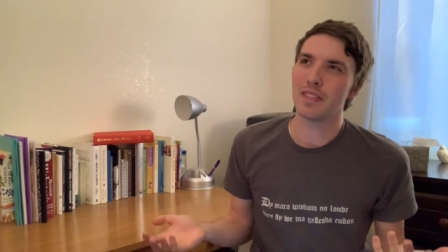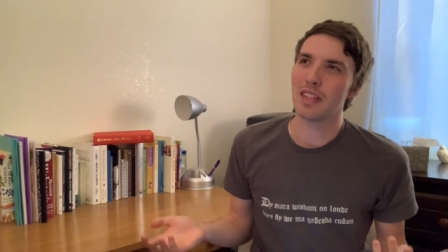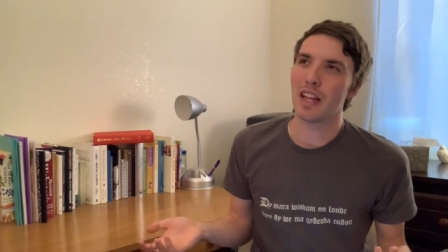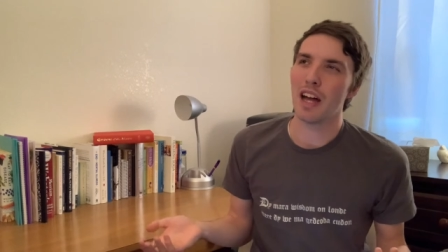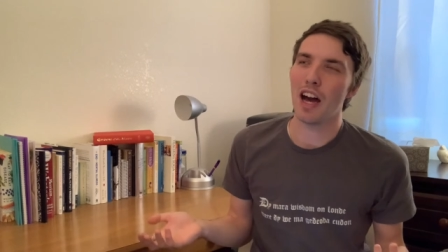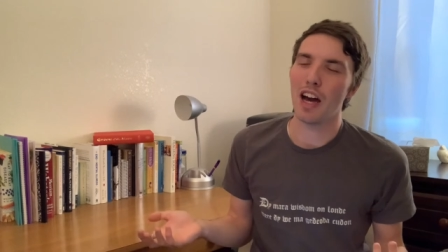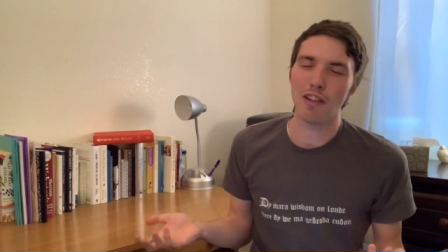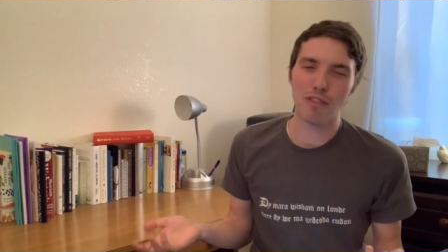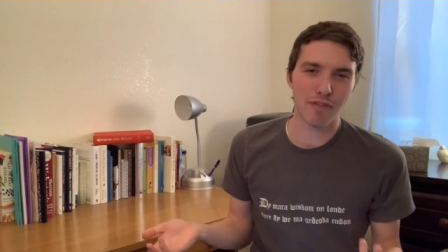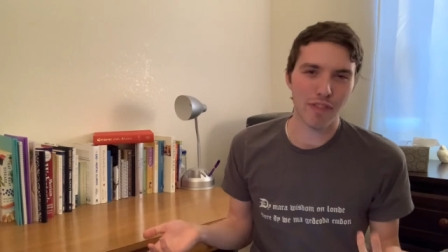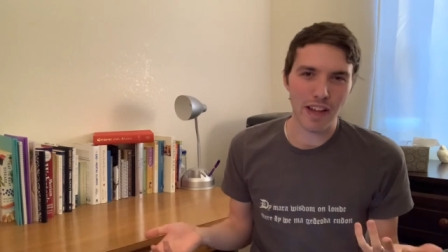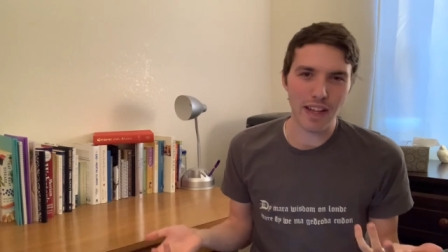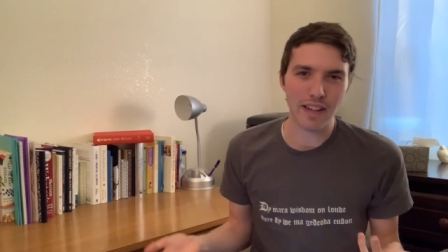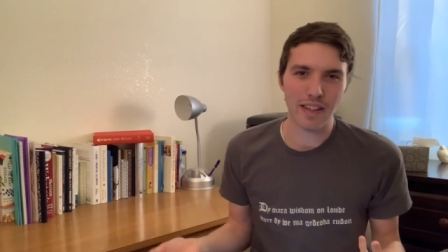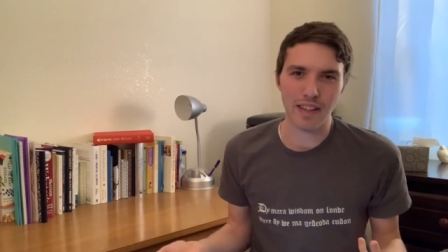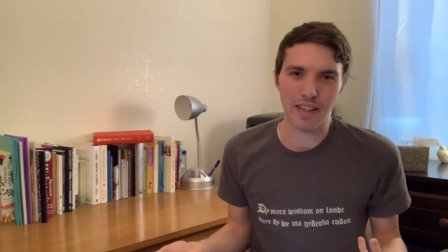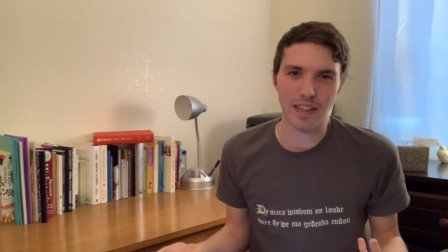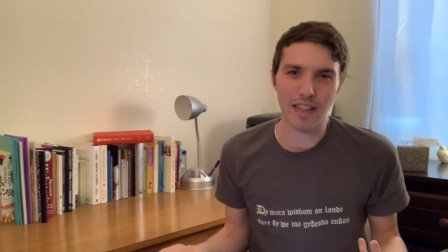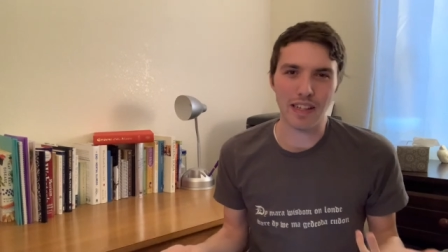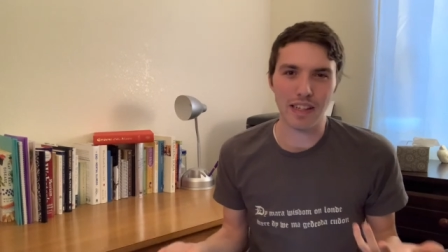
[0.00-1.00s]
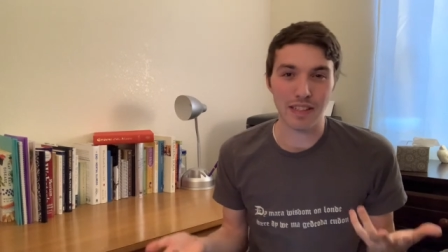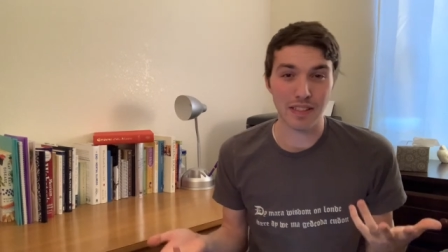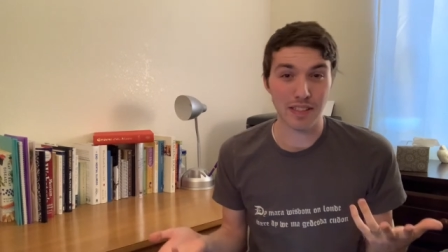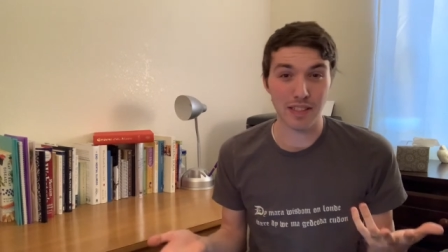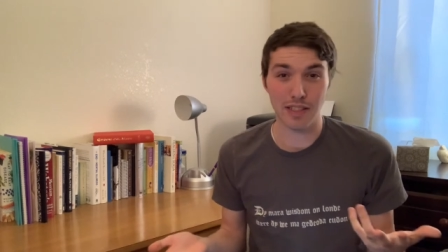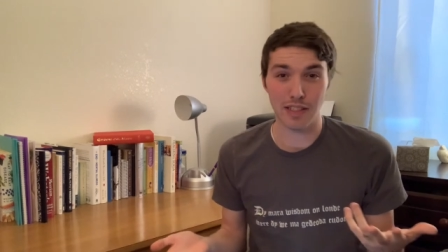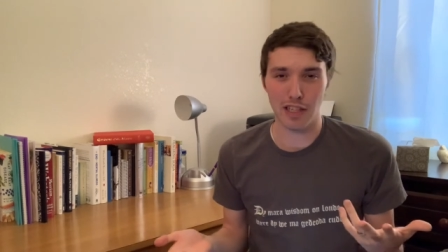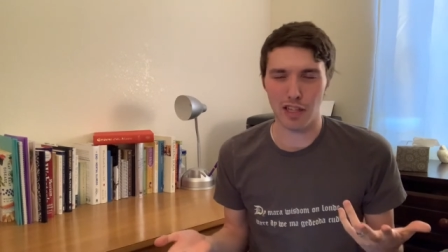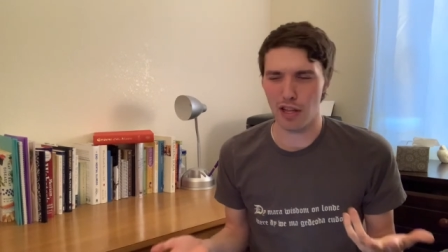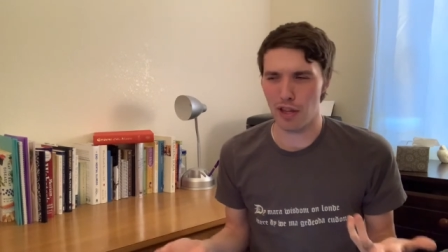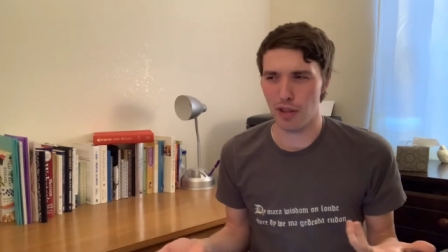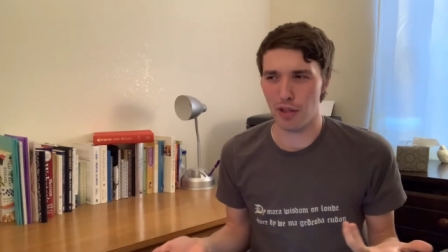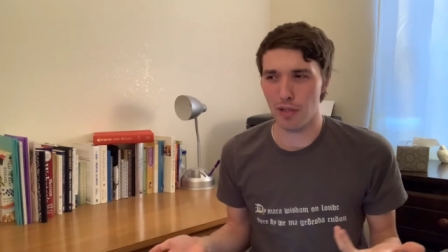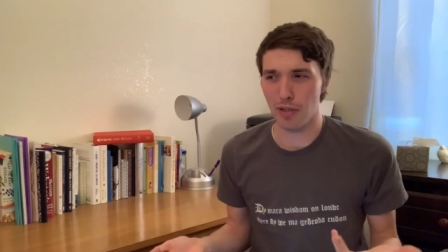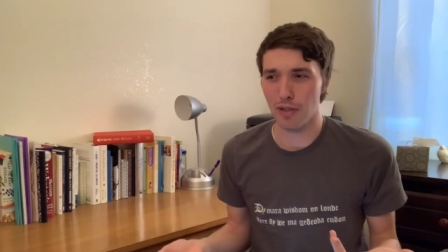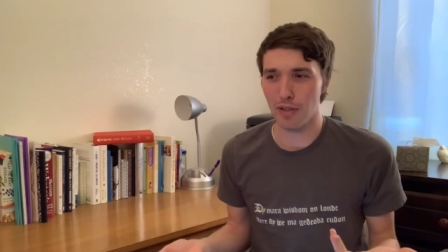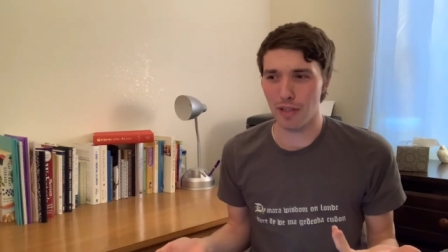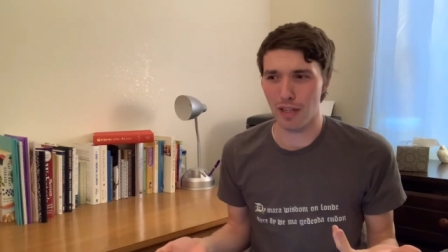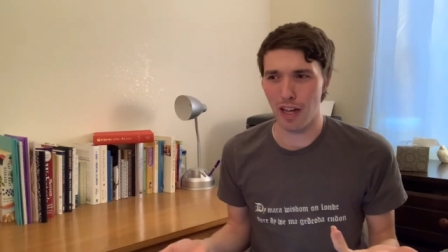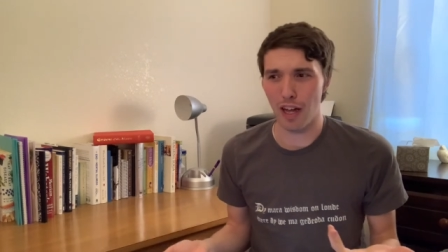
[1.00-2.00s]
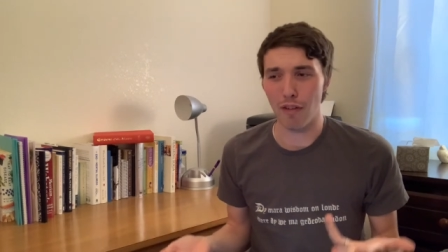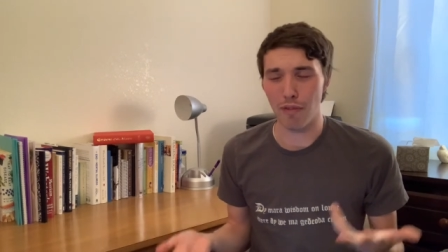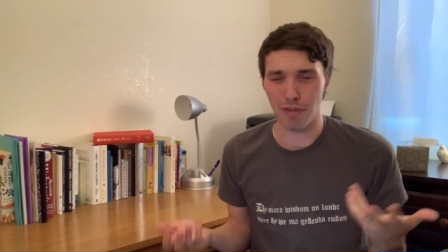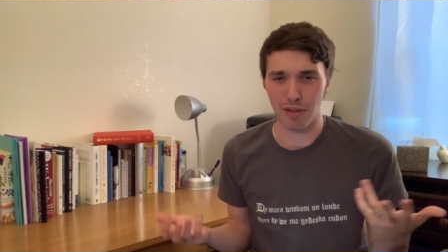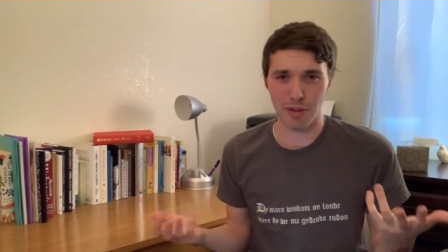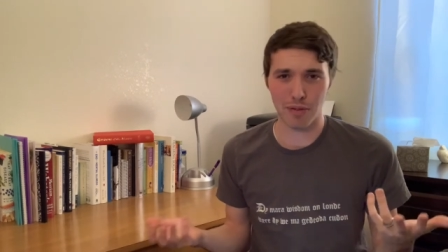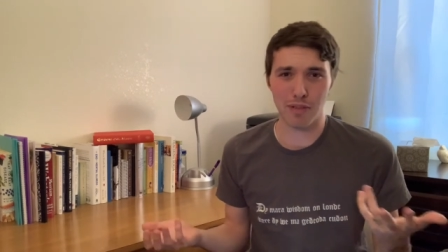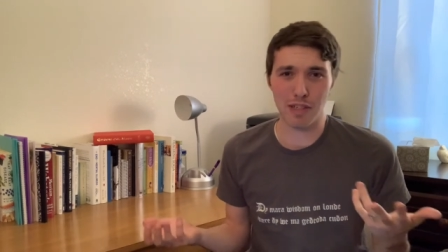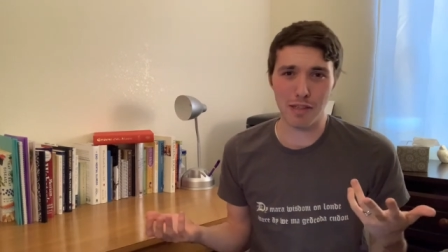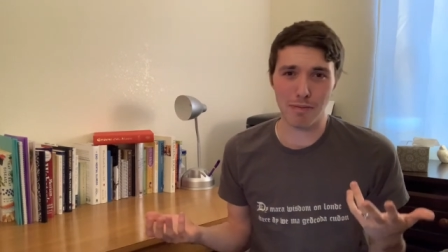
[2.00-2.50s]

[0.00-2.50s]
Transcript: unfailingly, this is the third of three